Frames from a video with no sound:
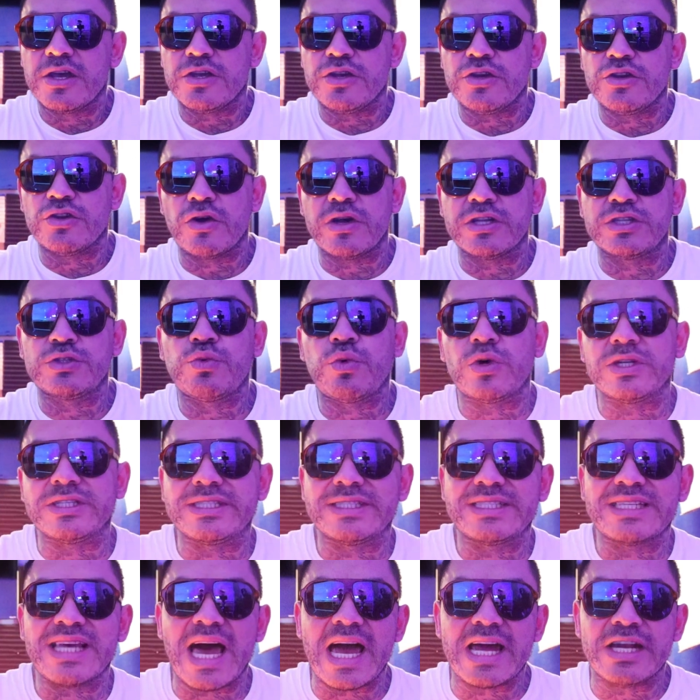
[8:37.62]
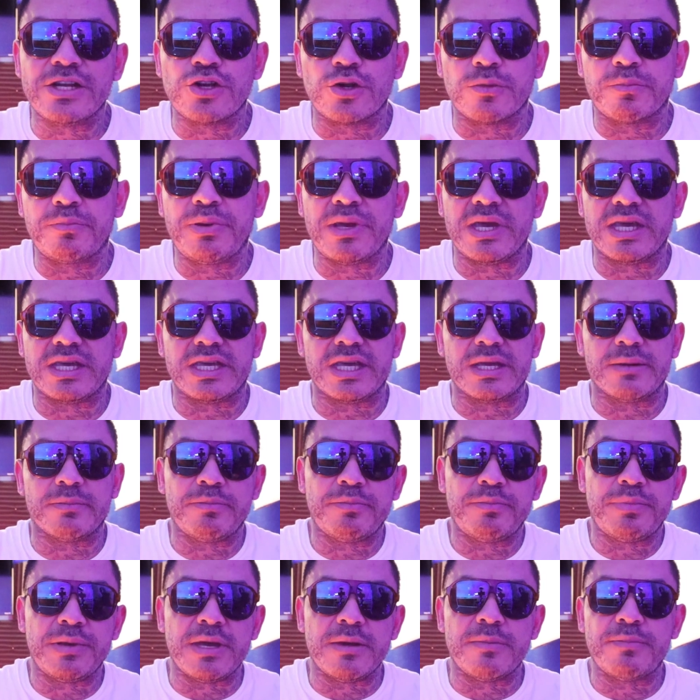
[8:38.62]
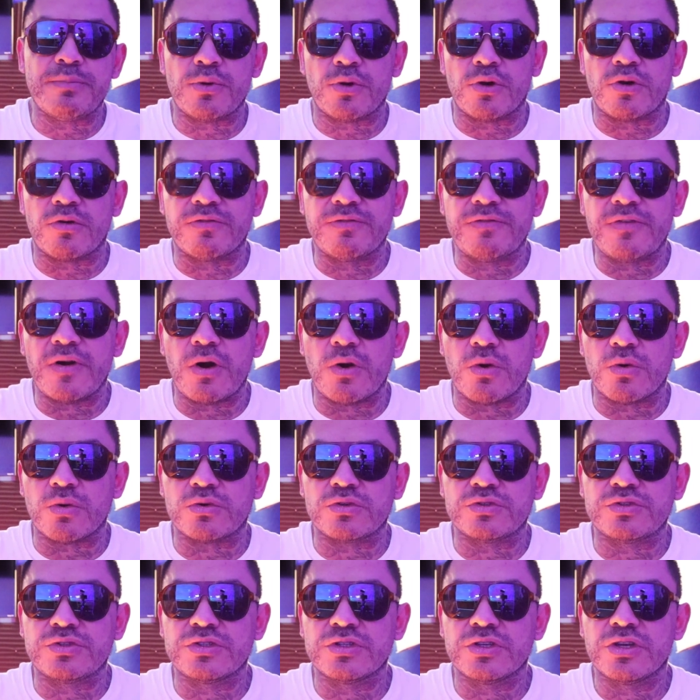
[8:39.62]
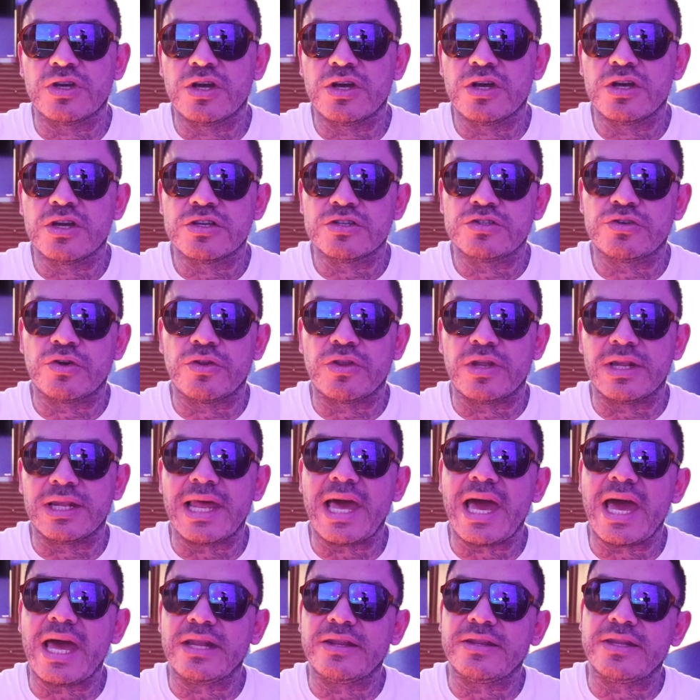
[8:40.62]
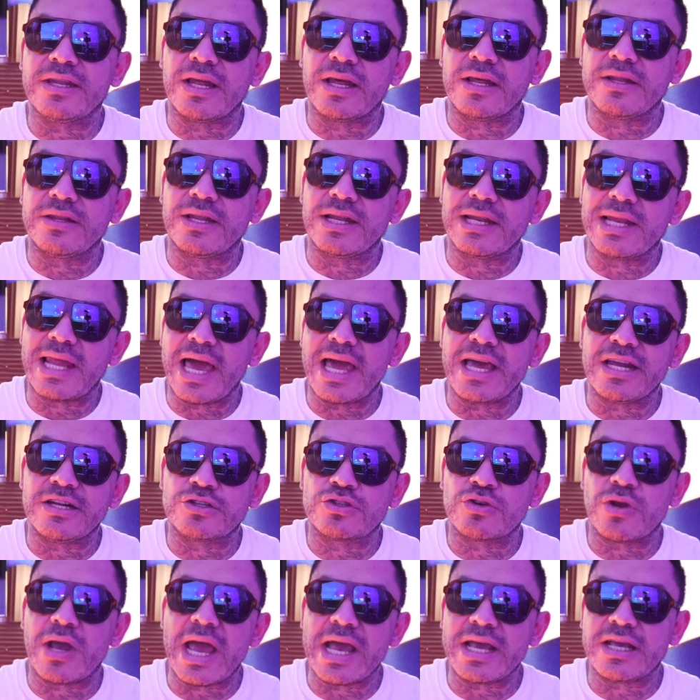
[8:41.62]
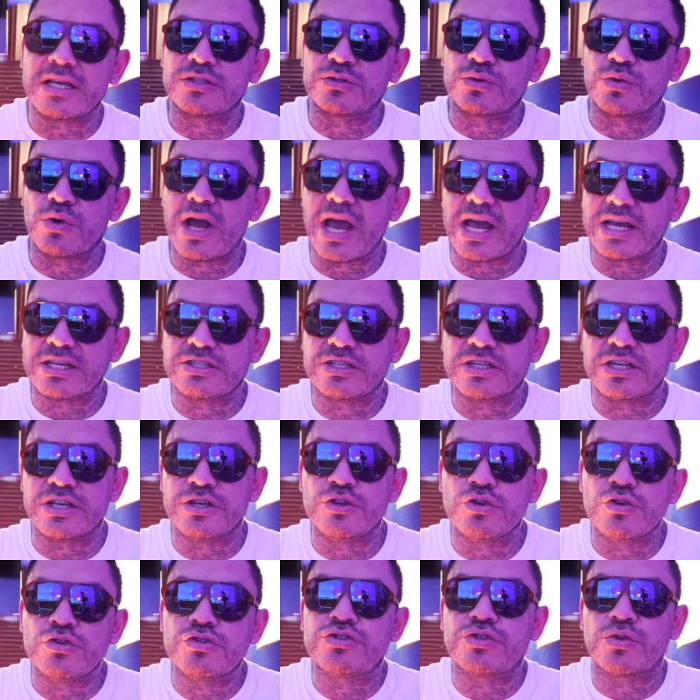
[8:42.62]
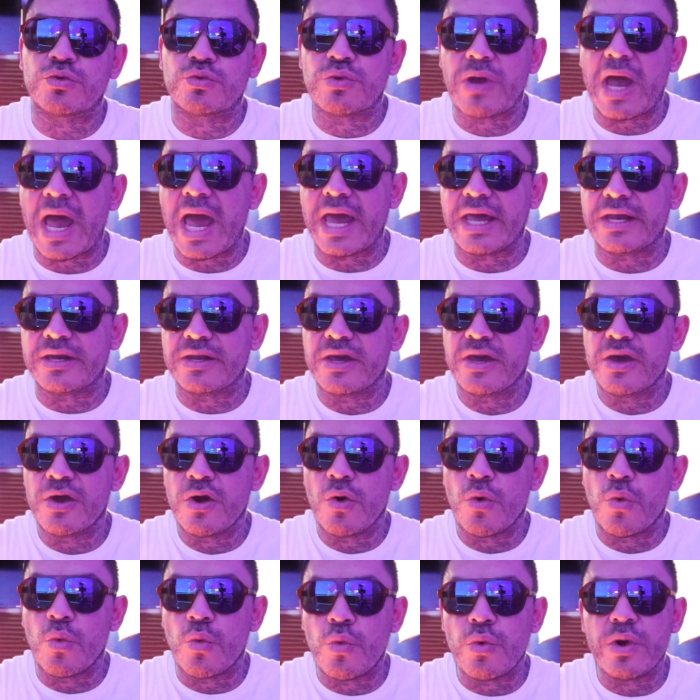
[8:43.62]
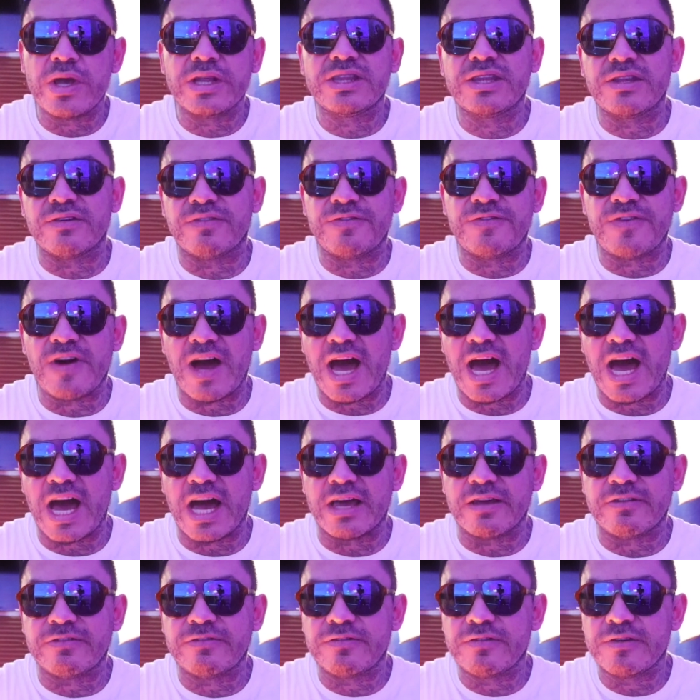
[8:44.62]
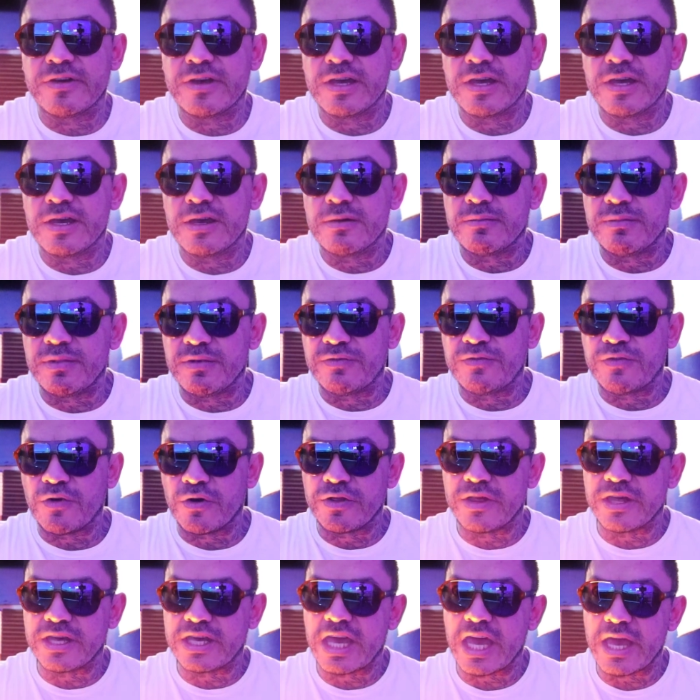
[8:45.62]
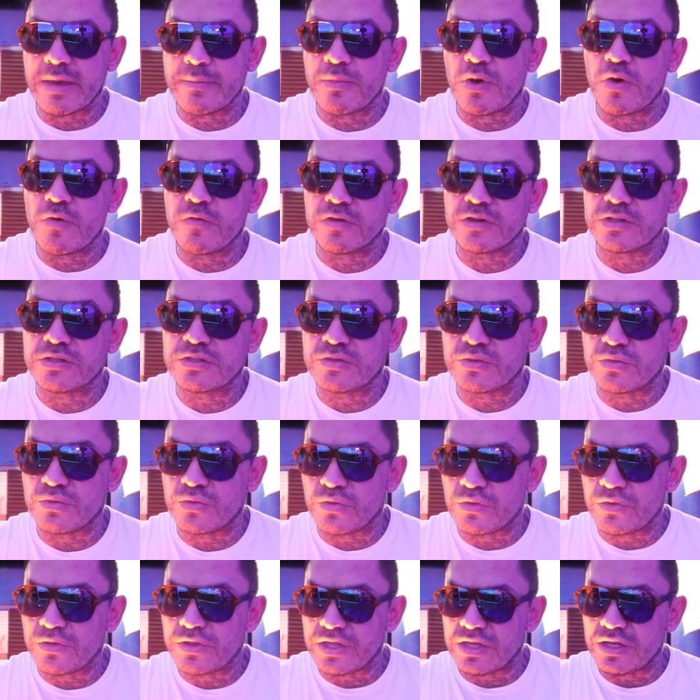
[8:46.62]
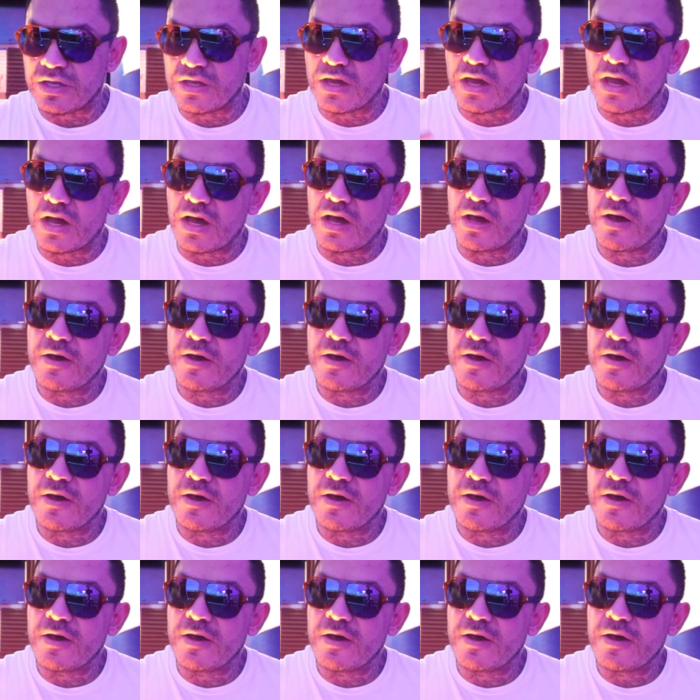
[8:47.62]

you know, it's what side you're picking, people or folks. So the Latin Dragons were actually used to ride with the 5 before they came over to the